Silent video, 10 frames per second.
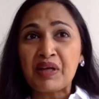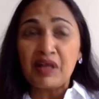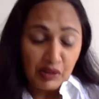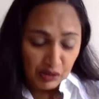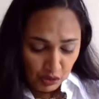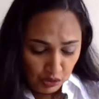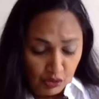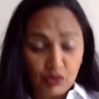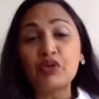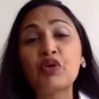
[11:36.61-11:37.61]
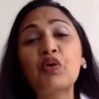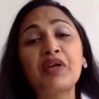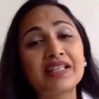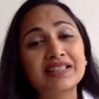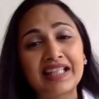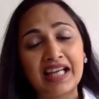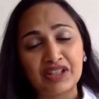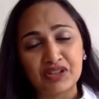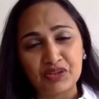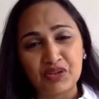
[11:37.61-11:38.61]
you're known as a
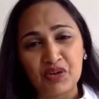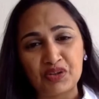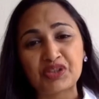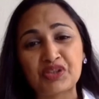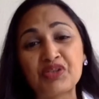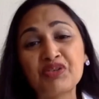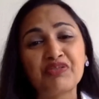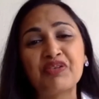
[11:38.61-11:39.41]
can-do coach, so you